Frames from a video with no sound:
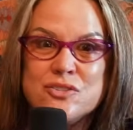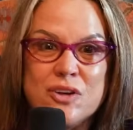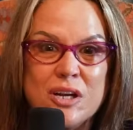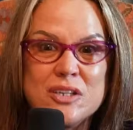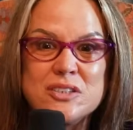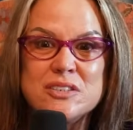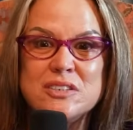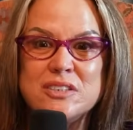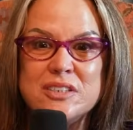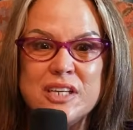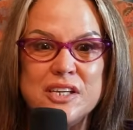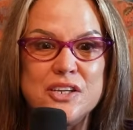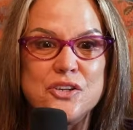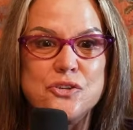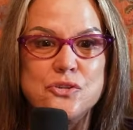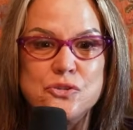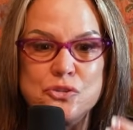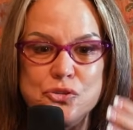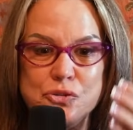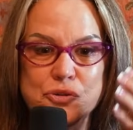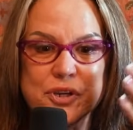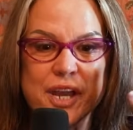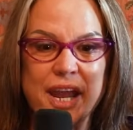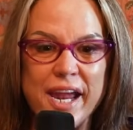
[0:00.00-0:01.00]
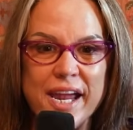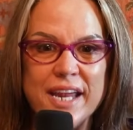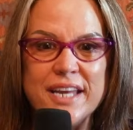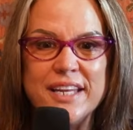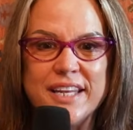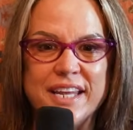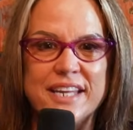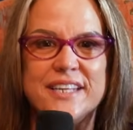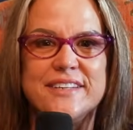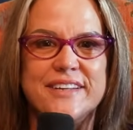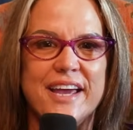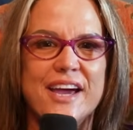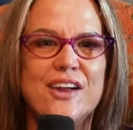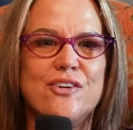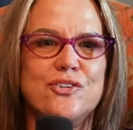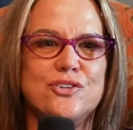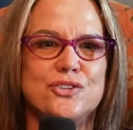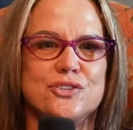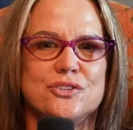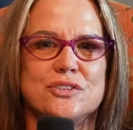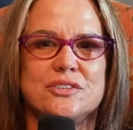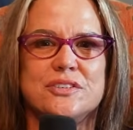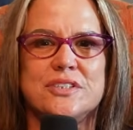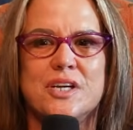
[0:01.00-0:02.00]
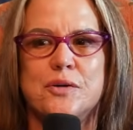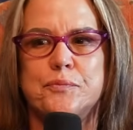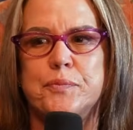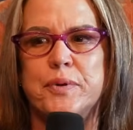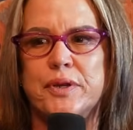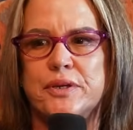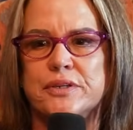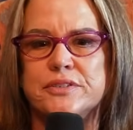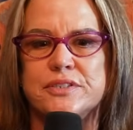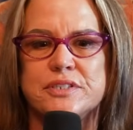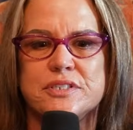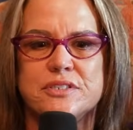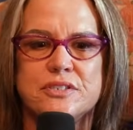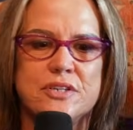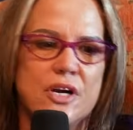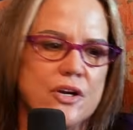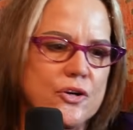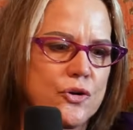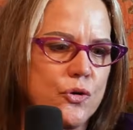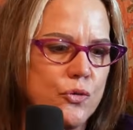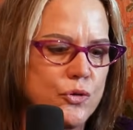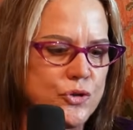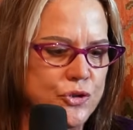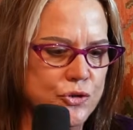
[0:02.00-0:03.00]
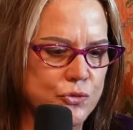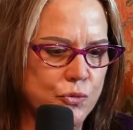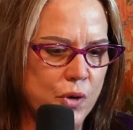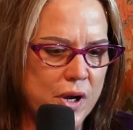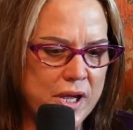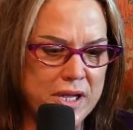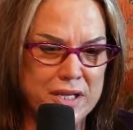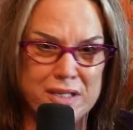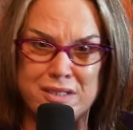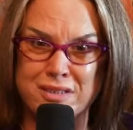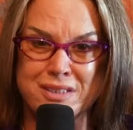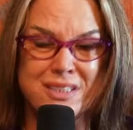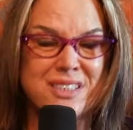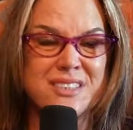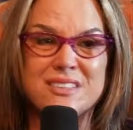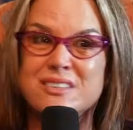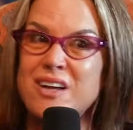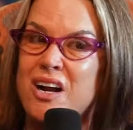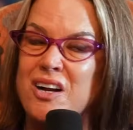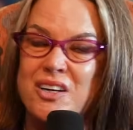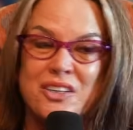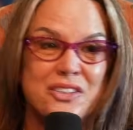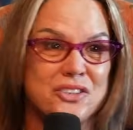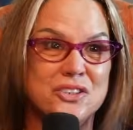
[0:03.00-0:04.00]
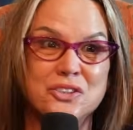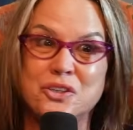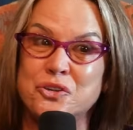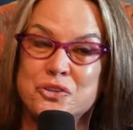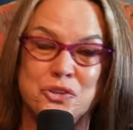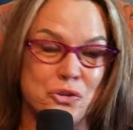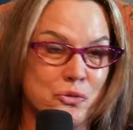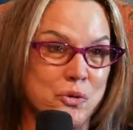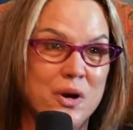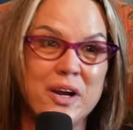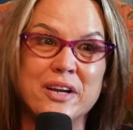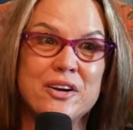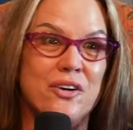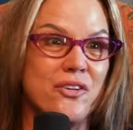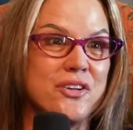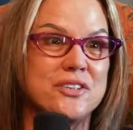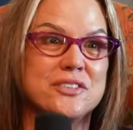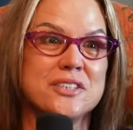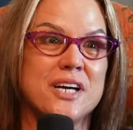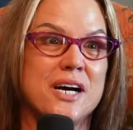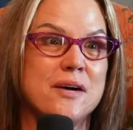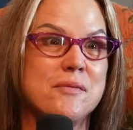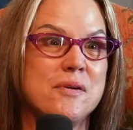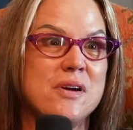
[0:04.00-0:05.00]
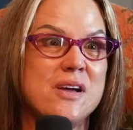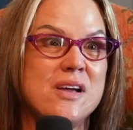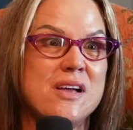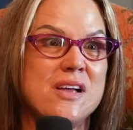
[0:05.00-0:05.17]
So I just tell you, you can't get down on yourself because it's not going your way, because it's not going to go your way all the time.